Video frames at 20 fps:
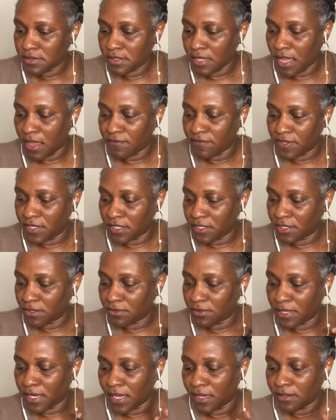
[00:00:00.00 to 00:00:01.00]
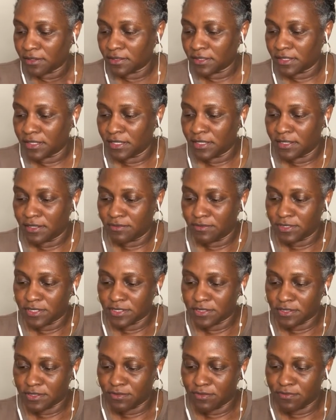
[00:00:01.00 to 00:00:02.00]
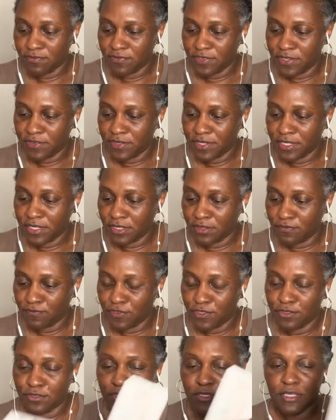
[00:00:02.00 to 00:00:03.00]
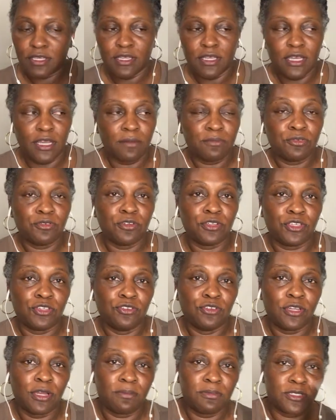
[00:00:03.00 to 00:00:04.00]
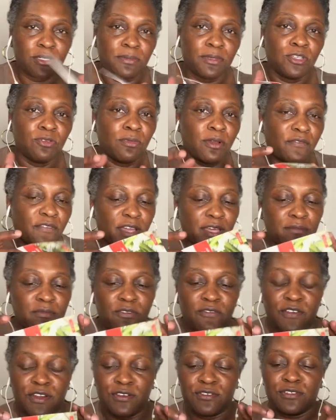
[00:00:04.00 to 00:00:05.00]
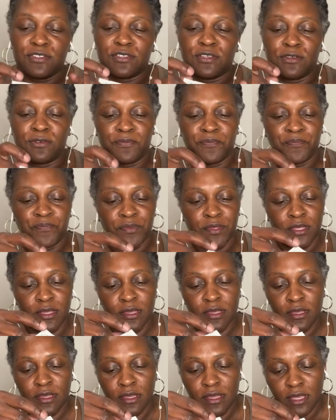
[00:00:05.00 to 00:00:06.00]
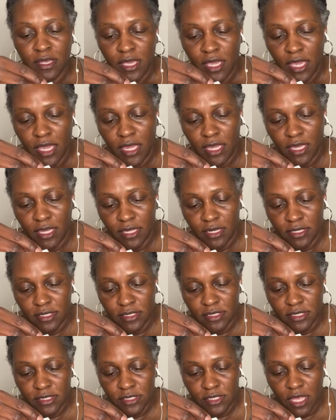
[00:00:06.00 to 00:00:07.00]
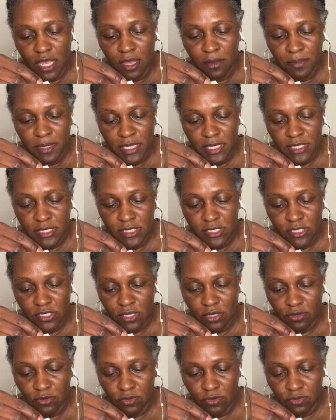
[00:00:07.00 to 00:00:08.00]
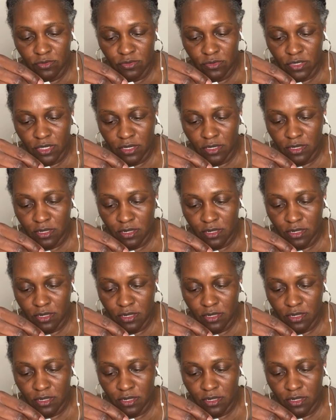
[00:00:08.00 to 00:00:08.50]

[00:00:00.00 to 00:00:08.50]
I've done it without and it's very confusing. I'm doing cucumbers. I'm gonna do my favorite first. So, and since I'm in zone,